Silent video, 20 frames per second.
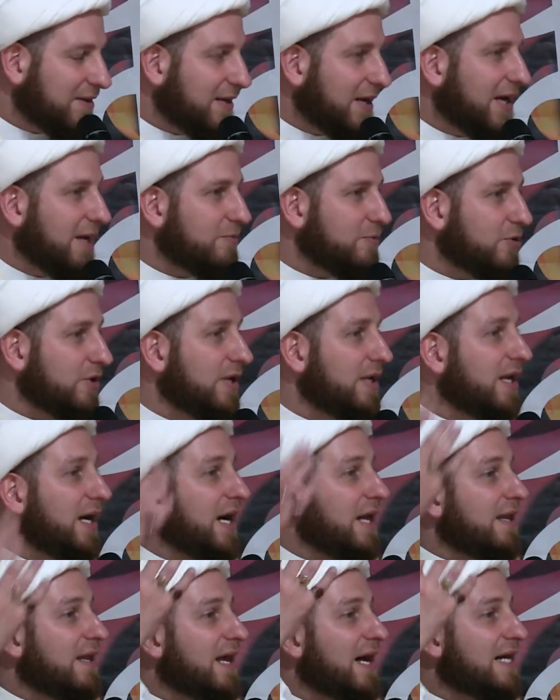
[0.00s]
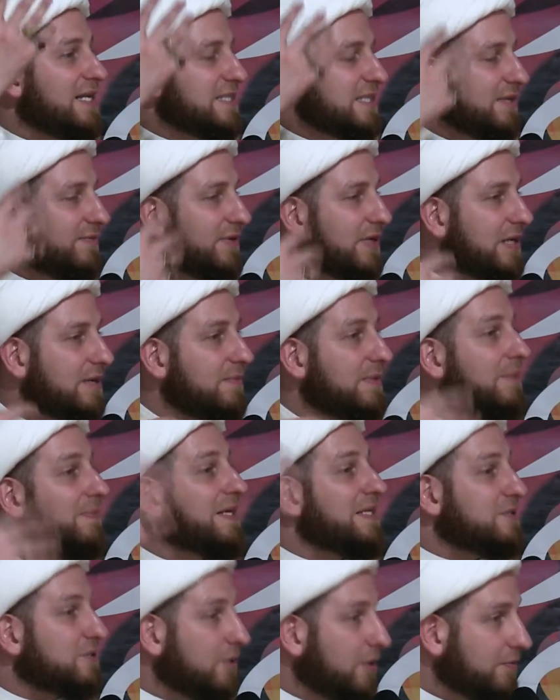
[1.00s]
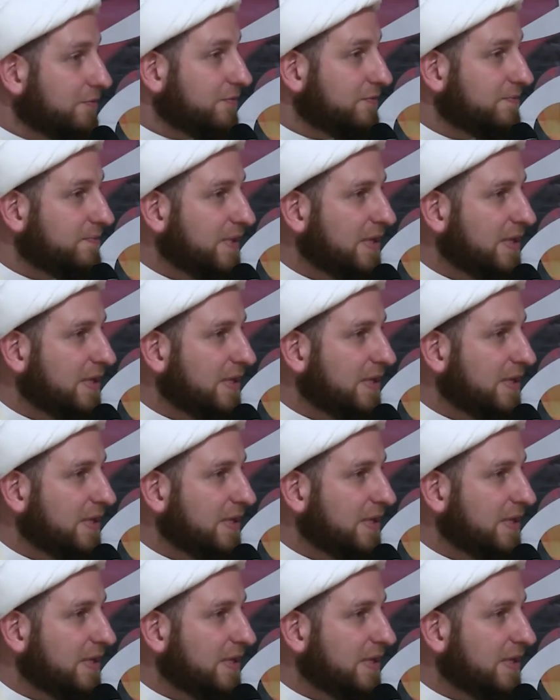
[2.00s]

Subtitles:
Alhamdulillah, Allah has given him the best of